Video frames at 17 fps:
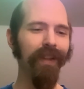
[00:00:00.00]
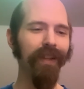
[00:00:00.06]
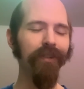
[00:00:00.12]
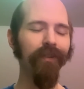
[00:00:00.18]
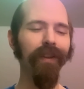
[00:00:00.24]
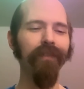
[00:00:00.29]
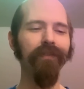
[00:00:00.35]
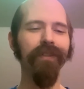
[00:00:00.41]

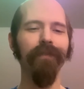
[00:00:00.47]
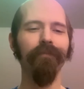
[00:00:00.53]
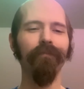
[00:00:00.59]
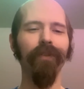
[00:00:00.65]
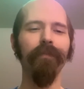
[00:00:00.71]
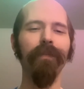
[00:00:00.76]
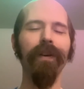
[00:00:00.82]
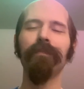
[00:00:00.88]
until I was
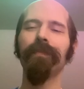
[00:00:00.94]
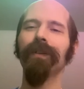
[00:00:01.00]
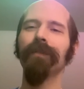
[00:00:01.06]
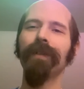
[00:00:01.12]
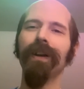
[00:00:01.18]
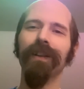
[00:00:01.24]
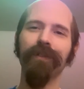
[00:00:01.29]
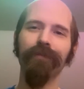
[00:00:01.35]
in one of my
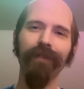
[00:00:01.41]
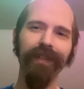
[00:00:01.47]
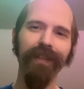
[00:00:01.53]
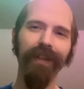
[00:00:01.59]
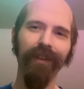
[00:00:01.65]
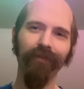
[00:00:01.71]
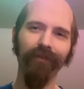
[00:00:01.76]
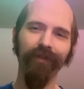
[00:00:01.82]
big box
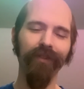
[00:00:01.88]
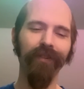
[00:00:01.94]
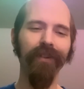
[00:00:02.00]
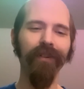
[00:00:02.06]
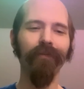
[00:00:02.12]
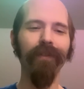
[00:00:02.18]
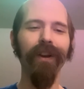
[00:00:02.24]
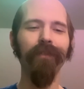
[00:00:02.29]
retailers
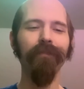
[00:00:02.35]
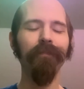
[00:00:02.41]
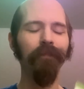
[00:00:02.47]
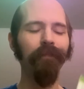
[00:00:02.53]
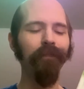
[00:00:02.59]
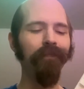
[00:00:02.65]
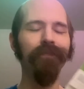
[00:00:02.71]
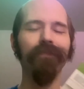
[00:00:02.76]
looking around,